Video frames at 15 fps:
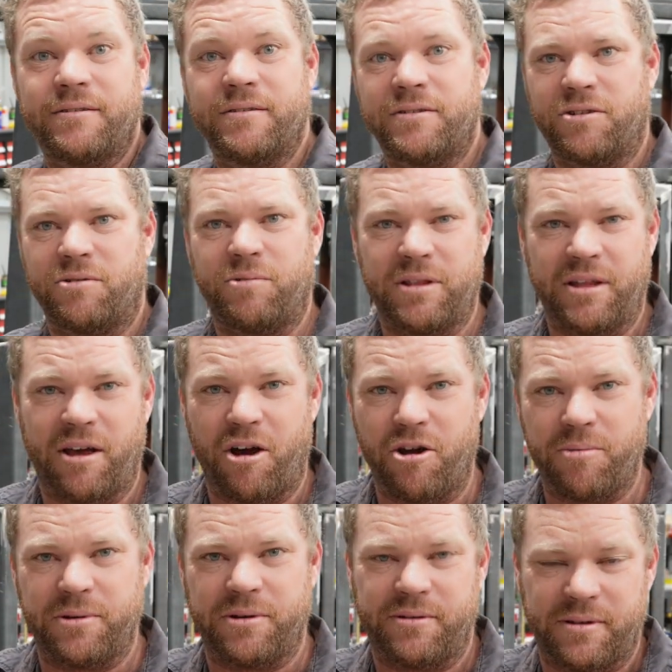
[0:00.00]
so when they
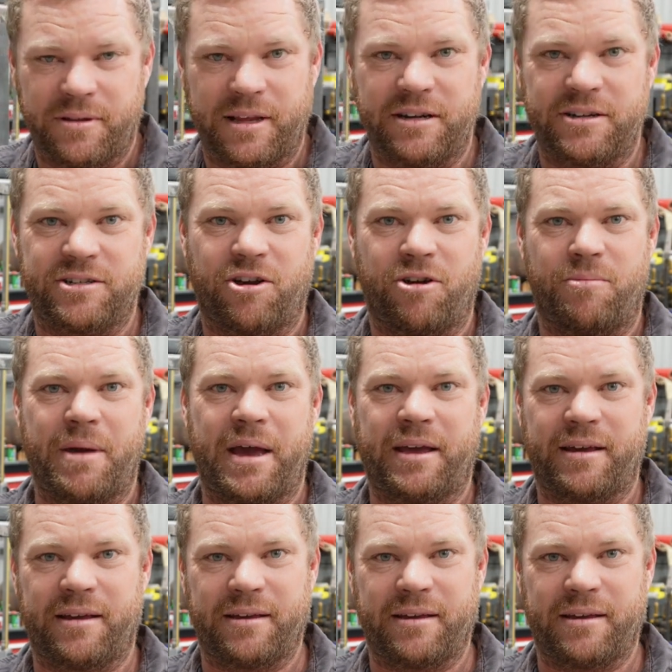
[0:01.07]
open they just go back